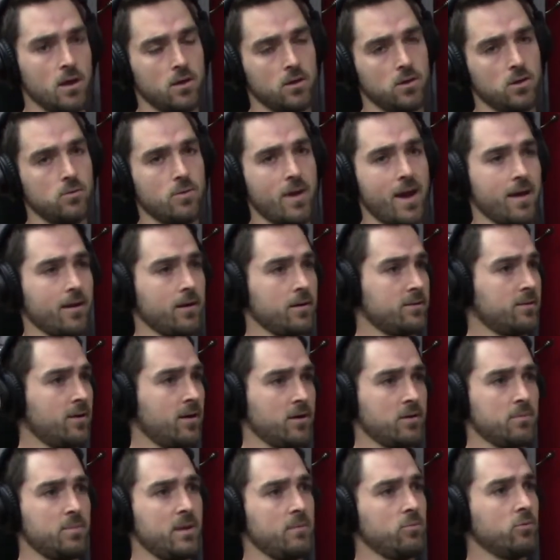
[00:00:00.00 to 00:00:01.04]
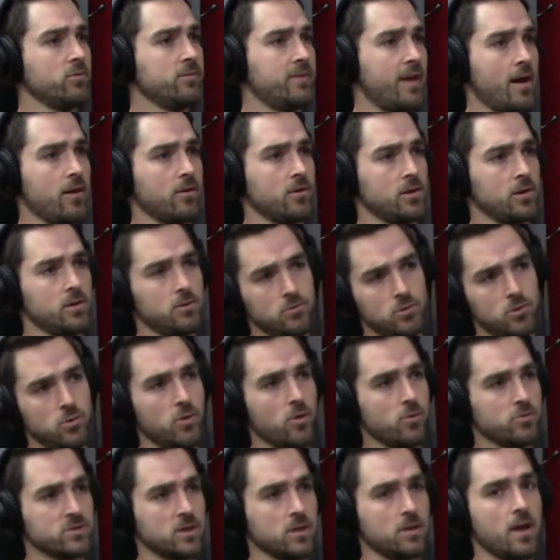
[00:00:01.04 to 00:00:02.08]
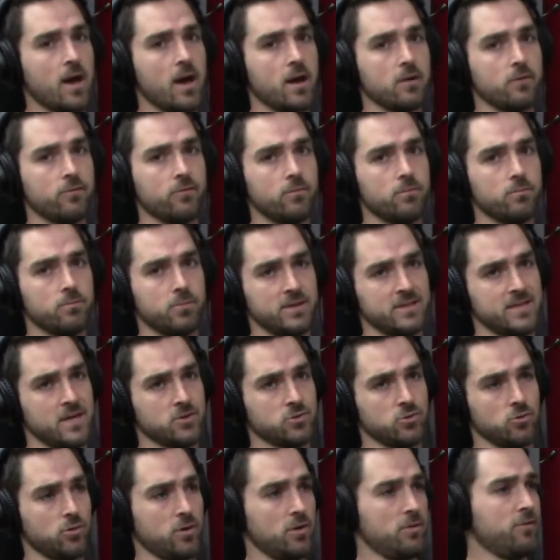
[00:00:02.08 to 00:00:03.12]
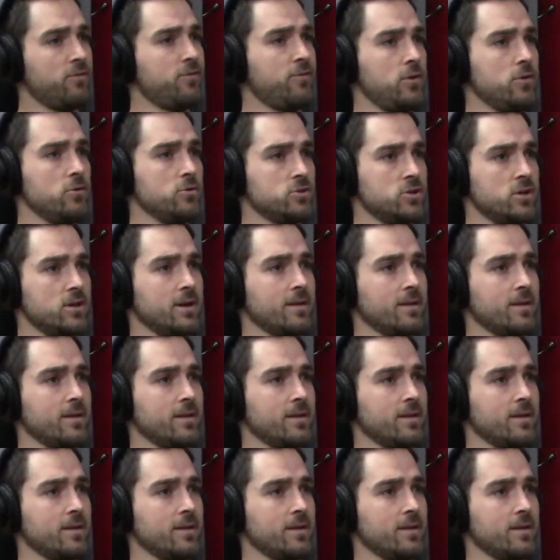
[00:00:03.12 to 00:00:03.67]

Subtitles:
You had a ton of people doubting you. There was a lot of potential confusion and